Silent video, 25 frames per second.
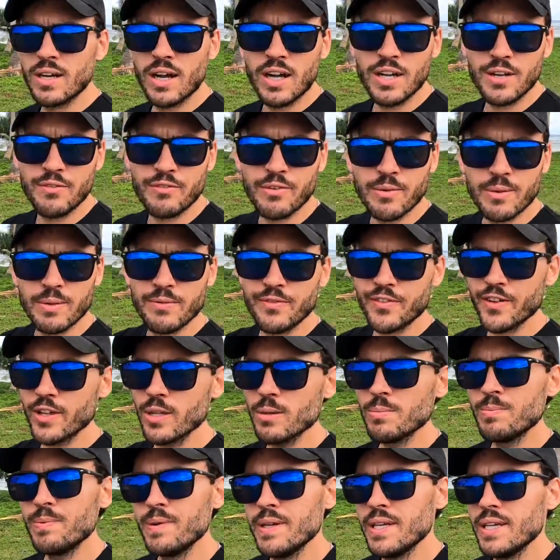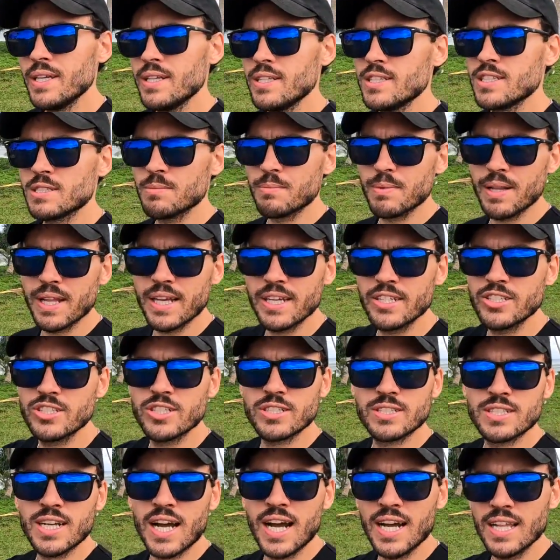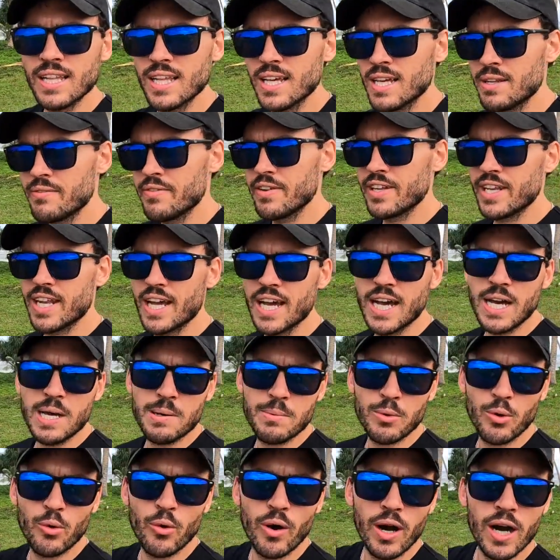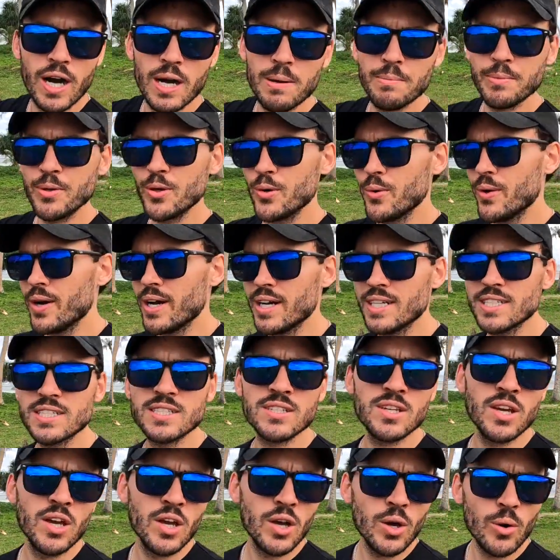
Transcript: Are you from the Philippines, Malaysia, Thailand, Vietnam, Guam, US?